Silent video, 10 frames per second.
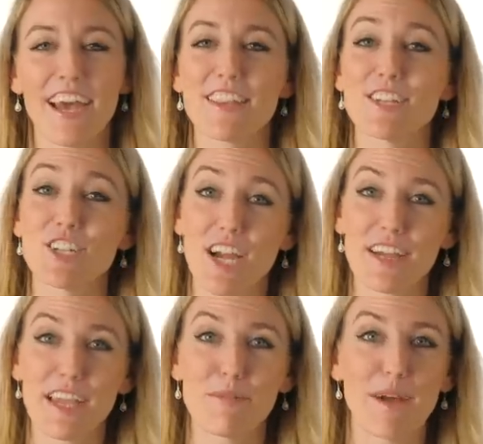The
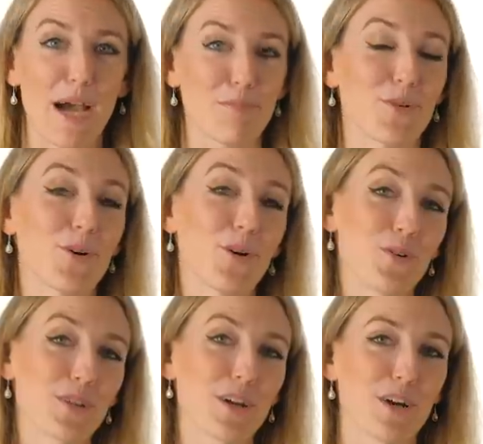ShotKam app will
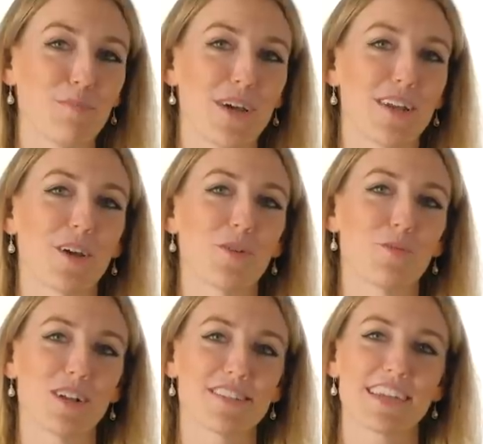only open
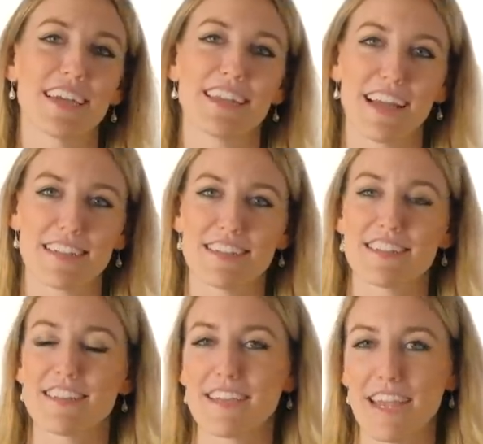once connected
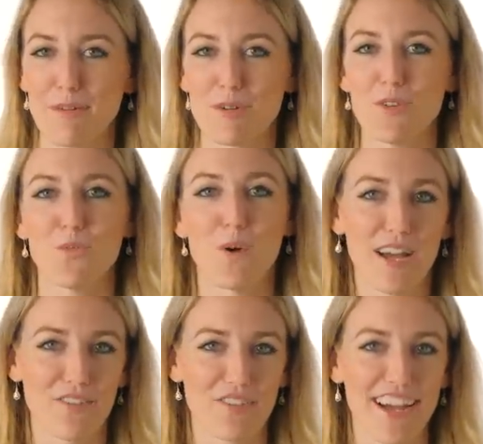to the camera's
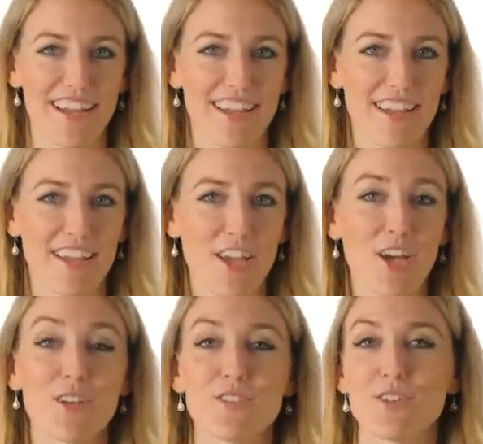Wi-Fi.
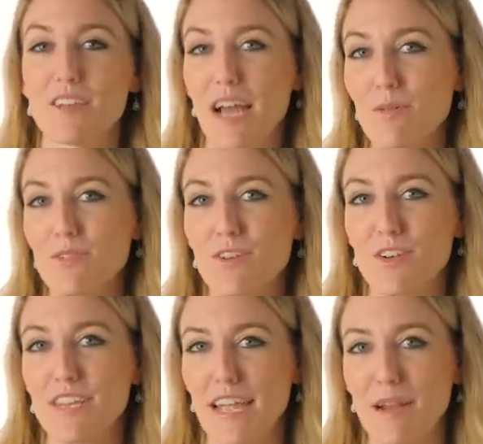So now we'll
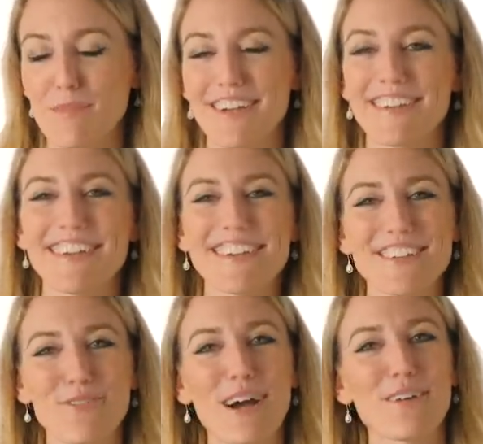turn the camera into
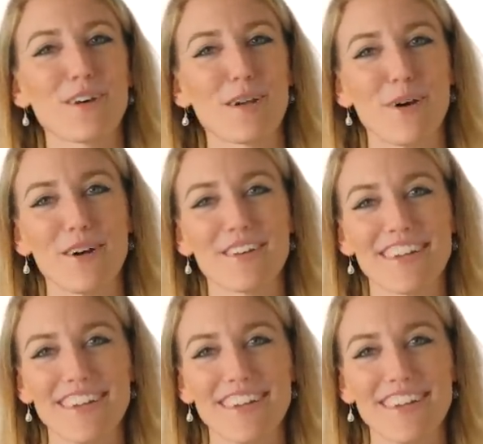Wi-Fi mode.